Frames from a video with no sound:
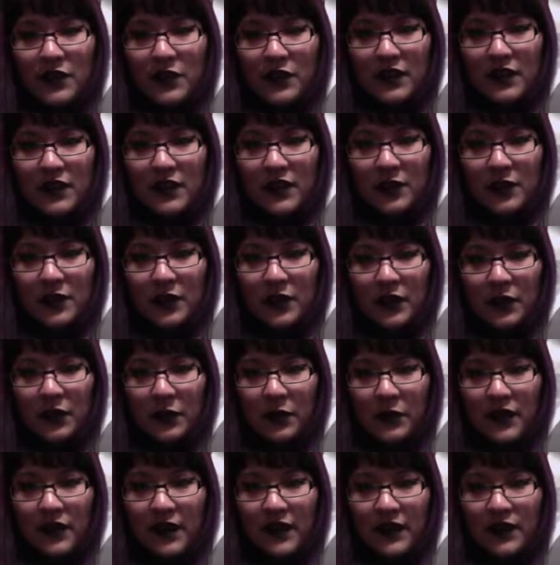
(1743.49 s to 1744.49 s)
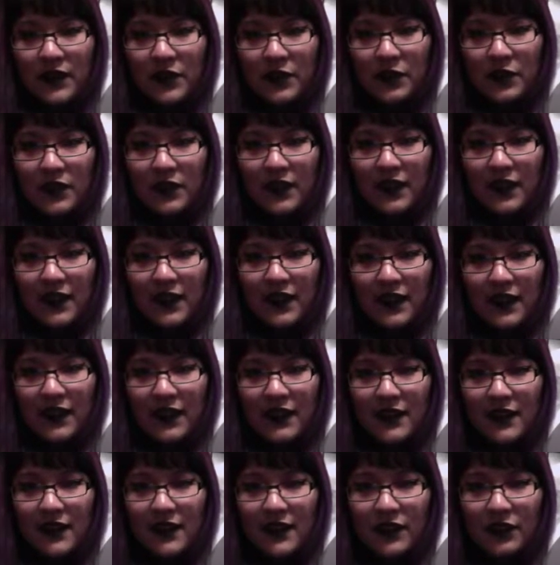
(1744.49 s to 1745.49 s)
experiment with like
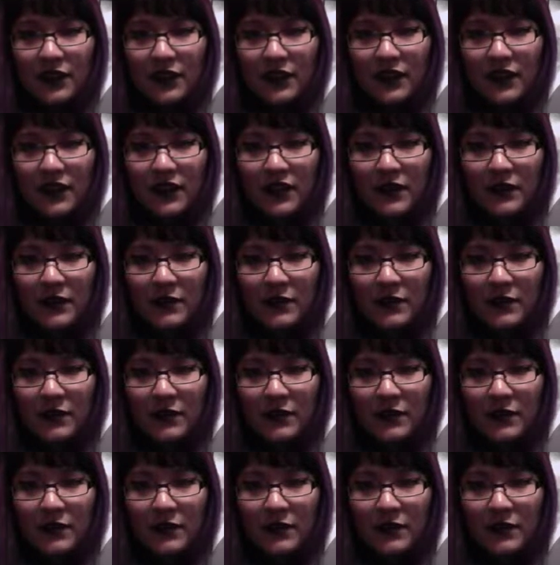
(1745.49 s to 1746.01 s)
different